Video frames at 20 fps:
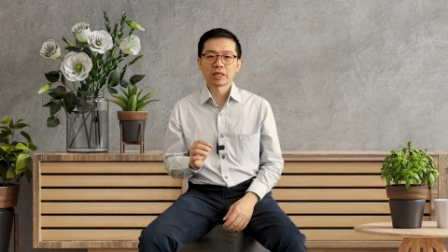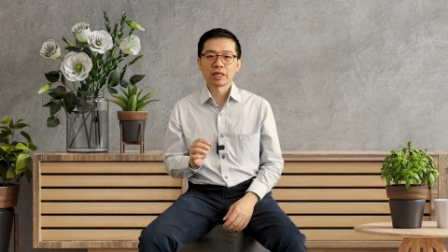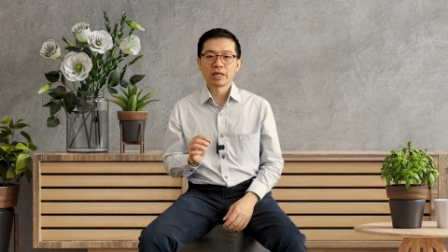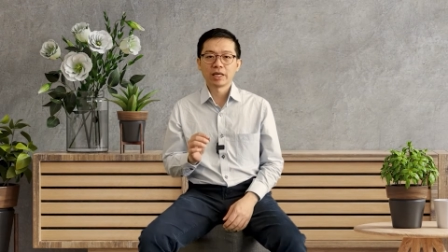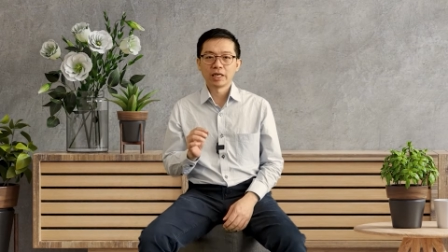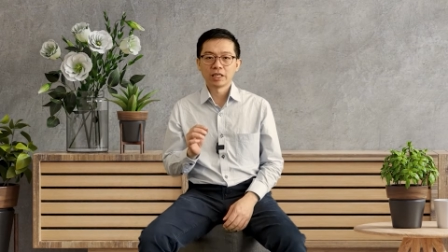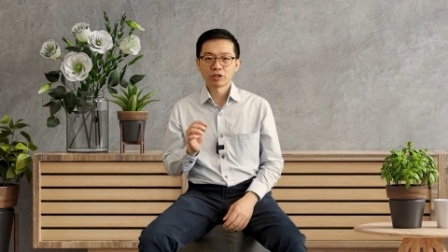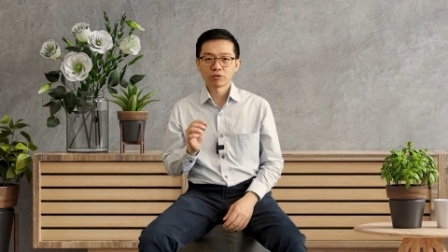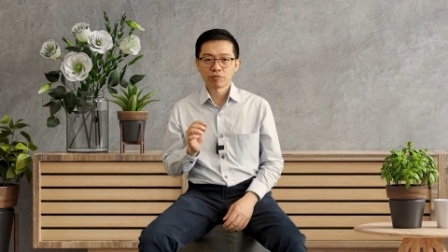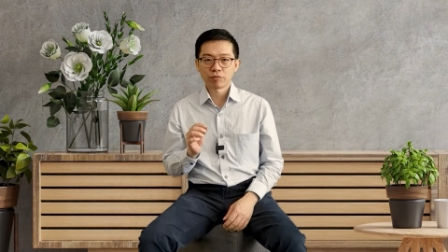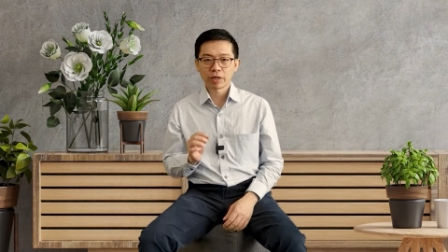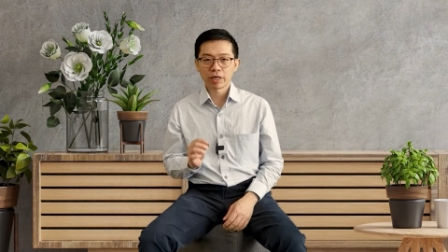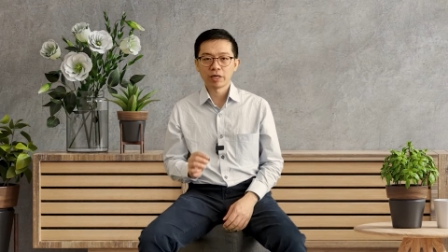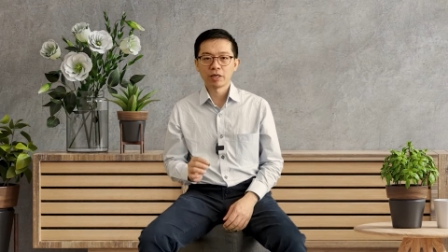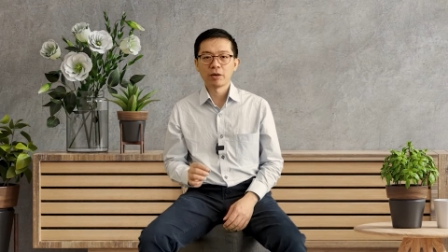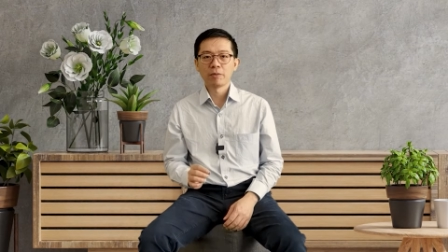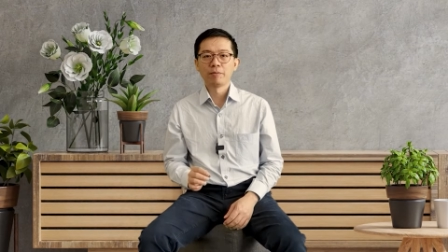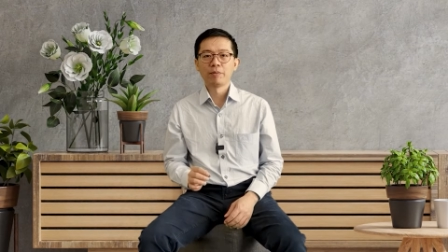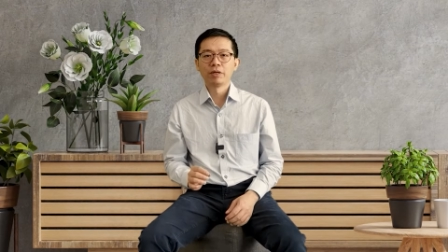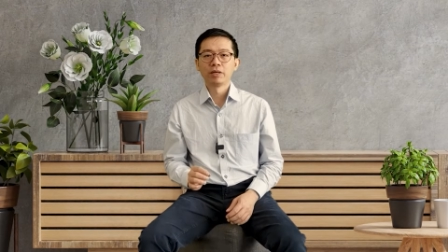is
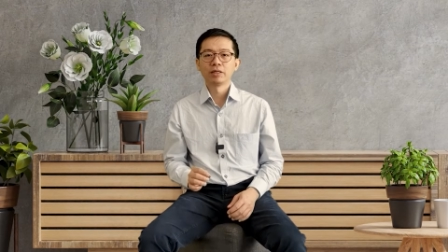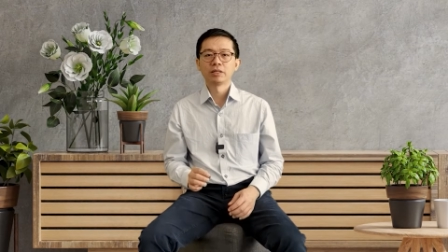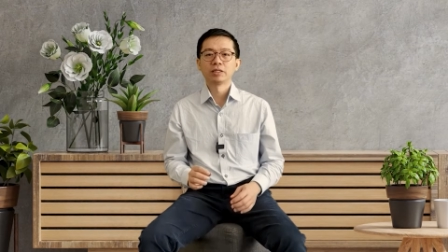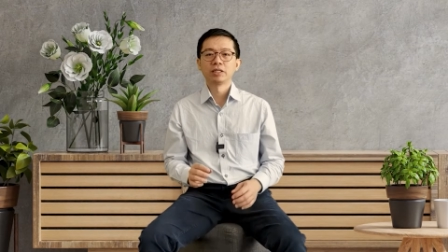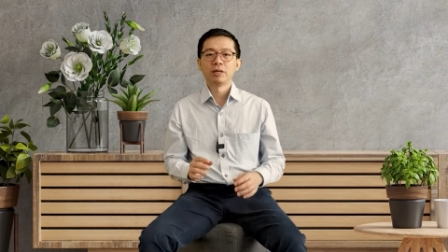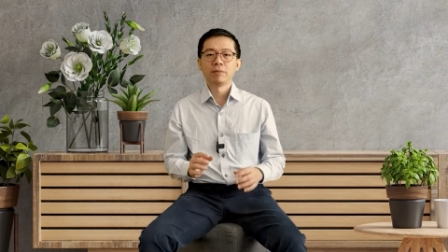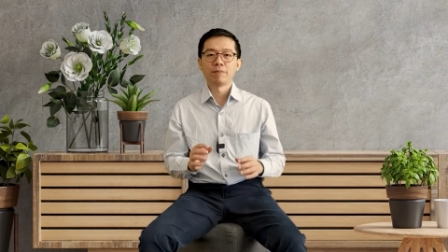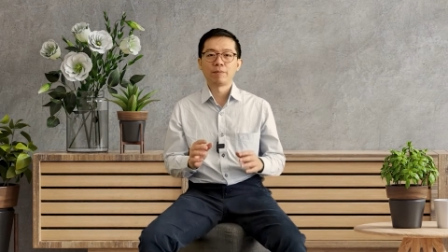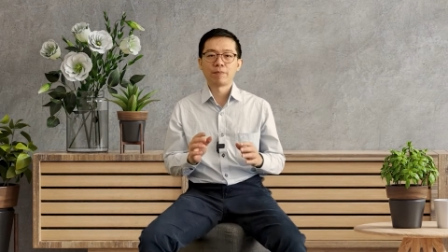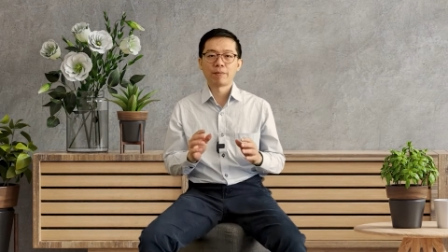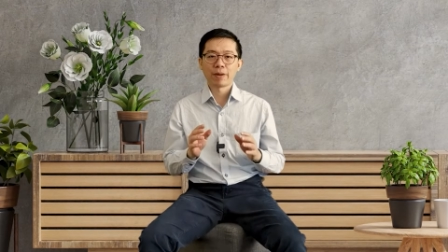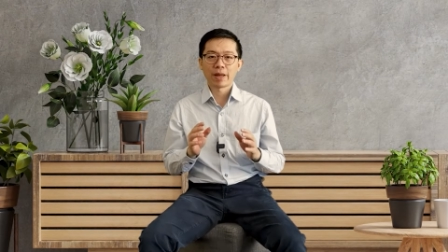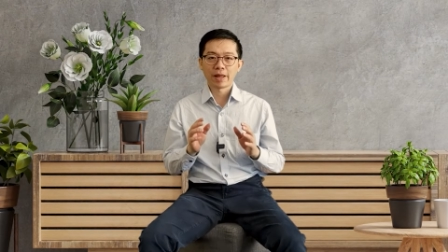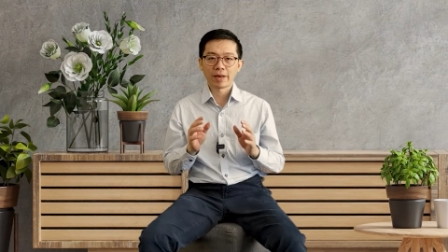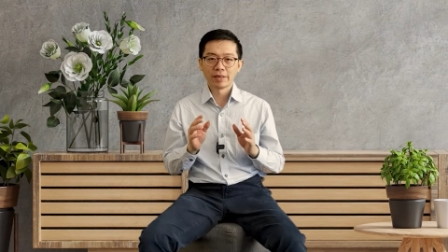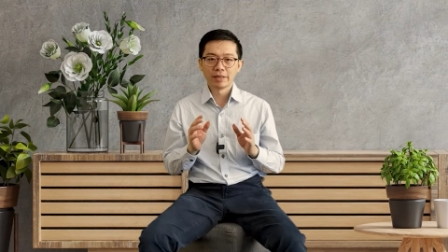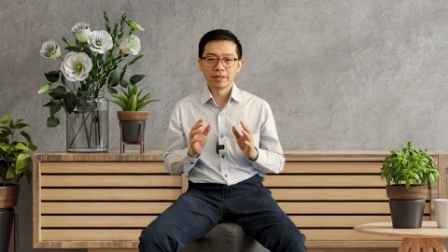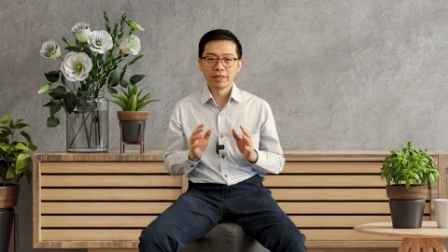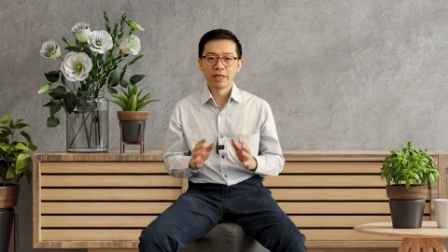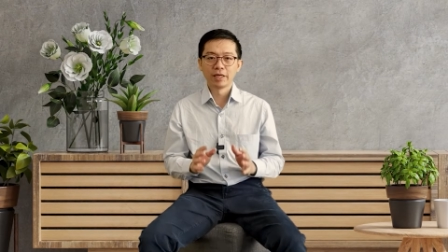variable
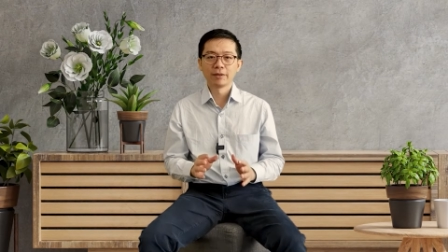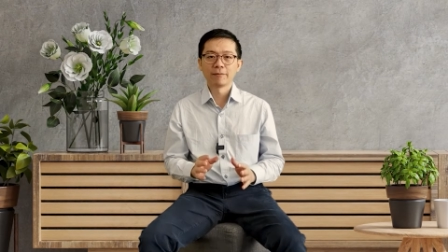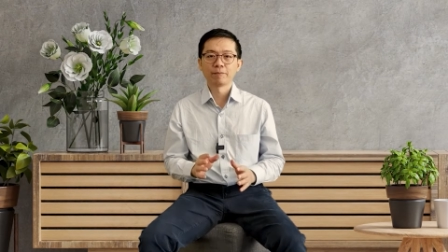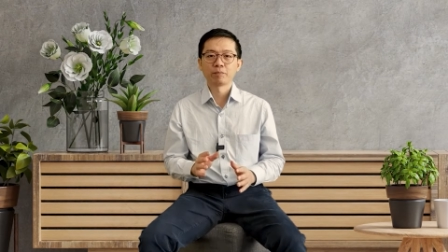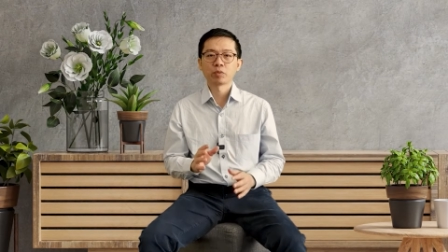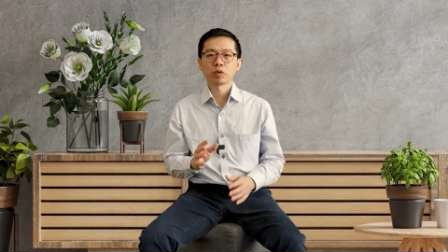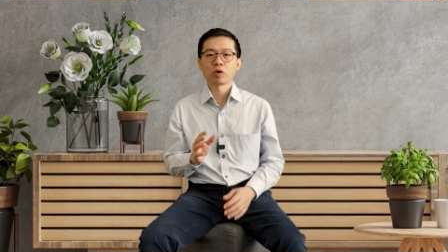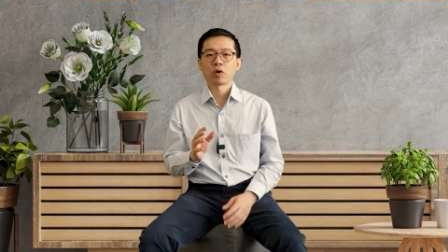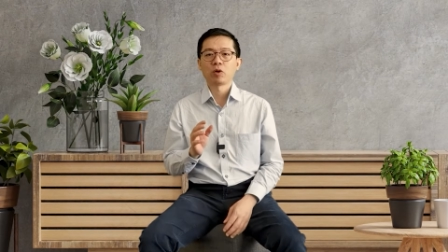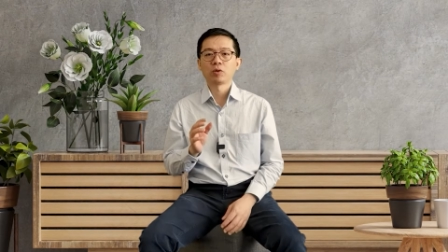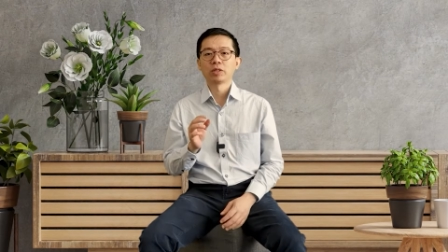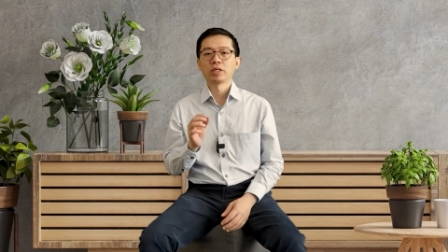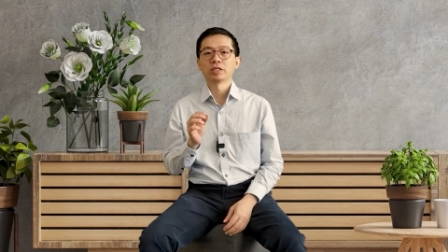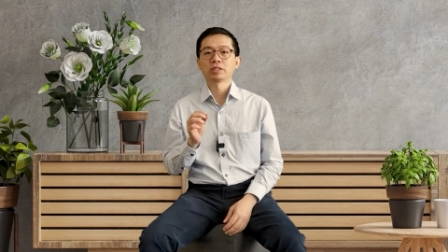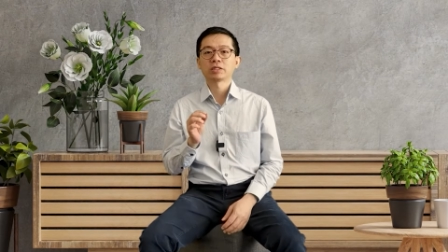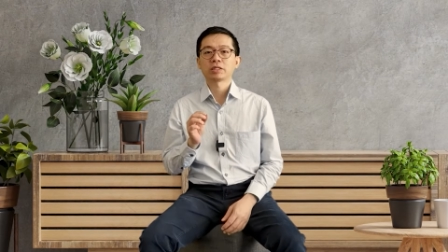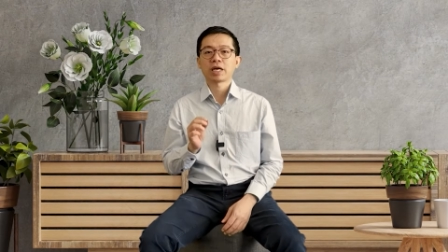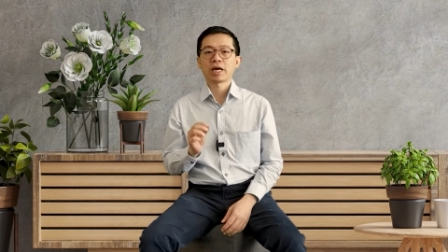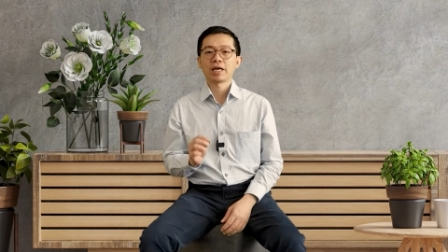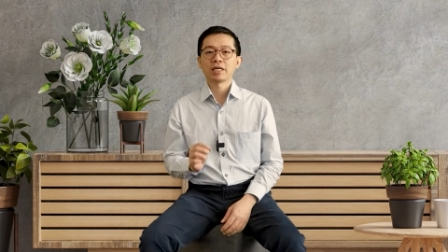depending on the
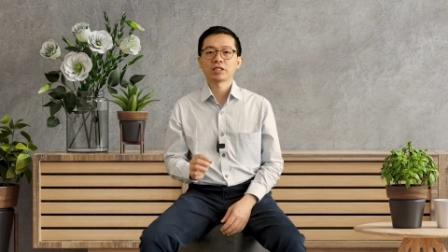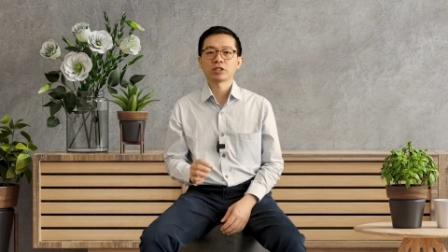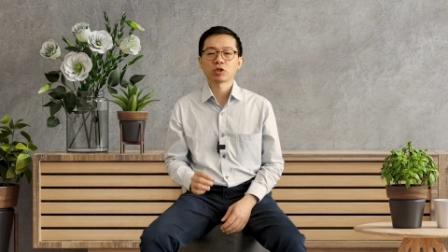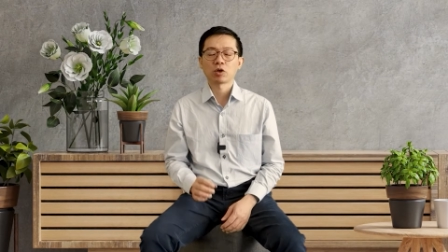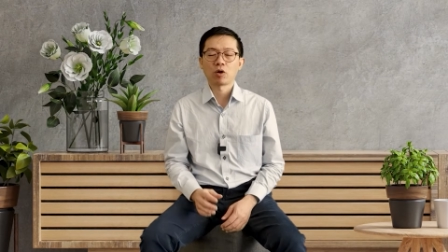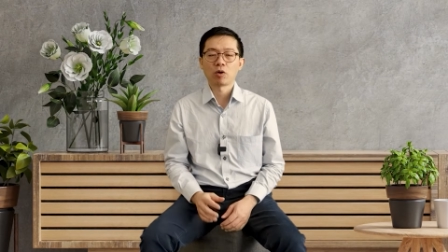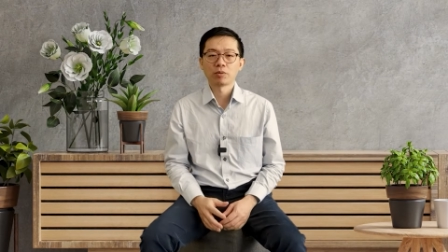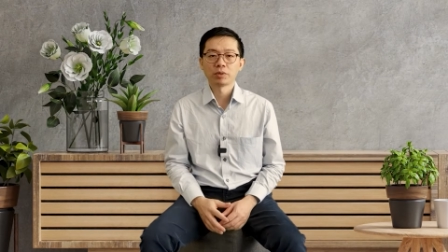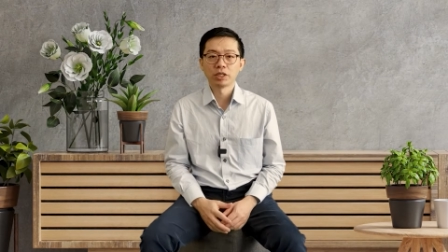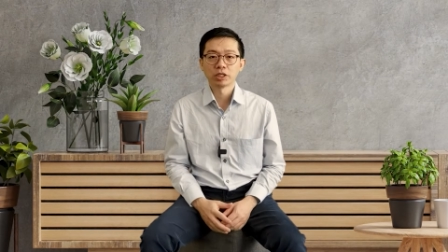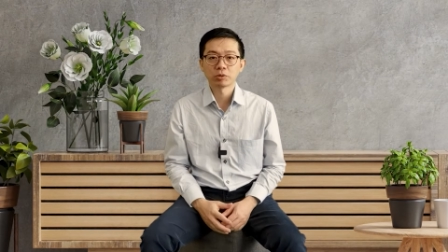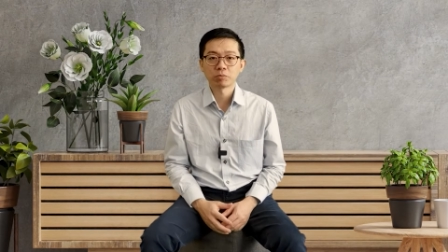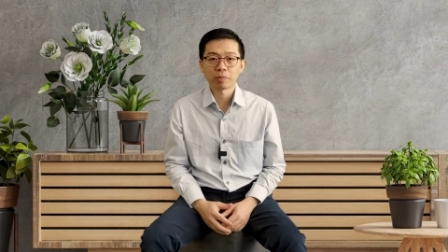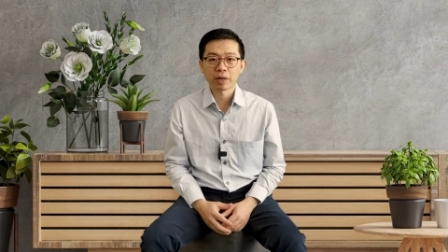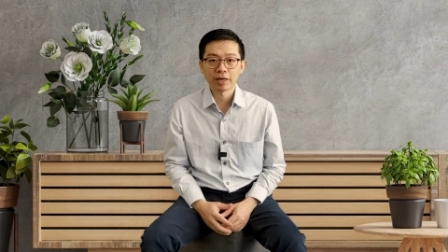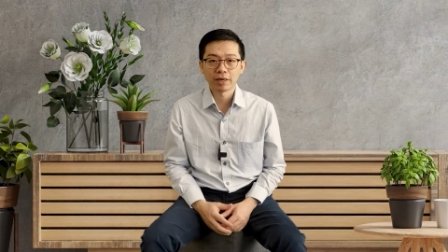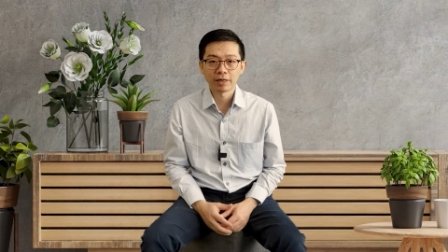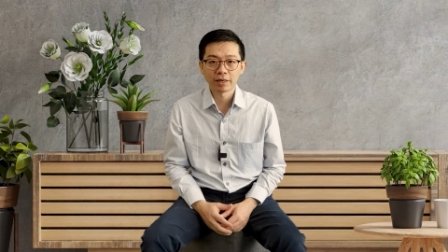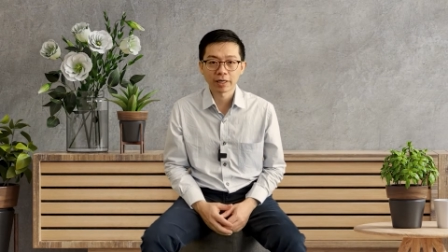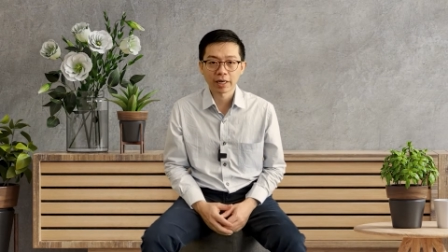size of the
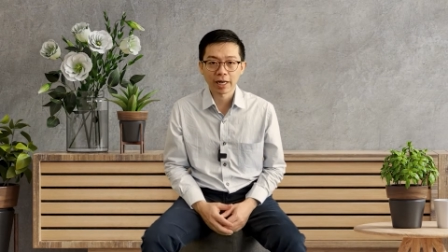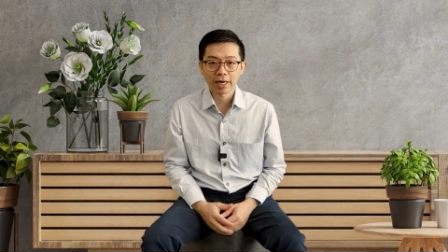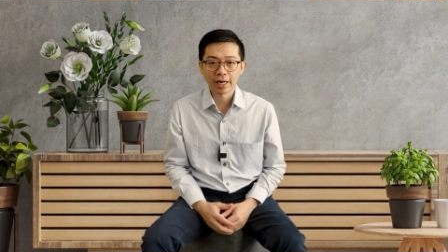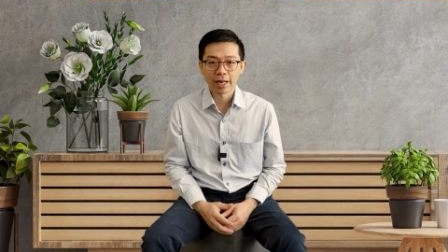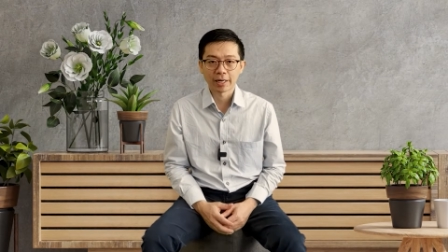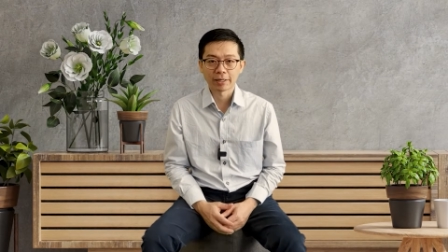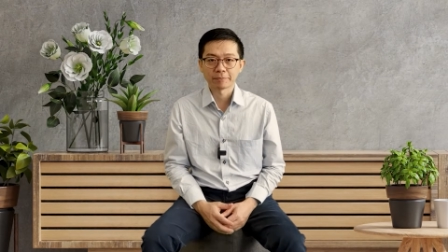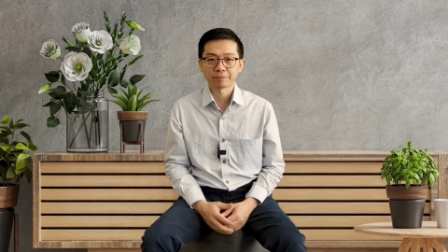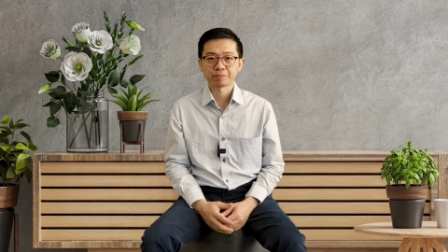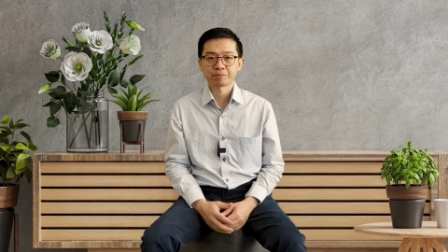spinal canal.